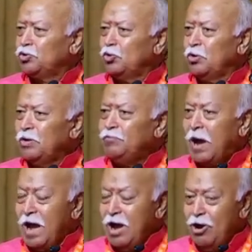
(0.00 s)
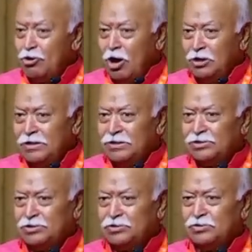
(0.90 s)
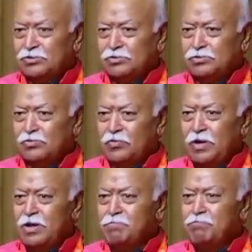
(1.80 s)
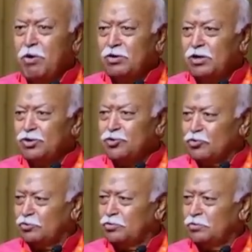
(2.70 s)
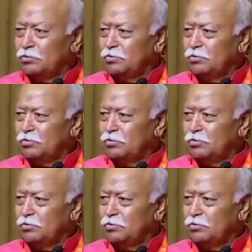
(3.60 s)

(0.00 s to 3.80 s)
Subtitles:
So if I have got this very important truth,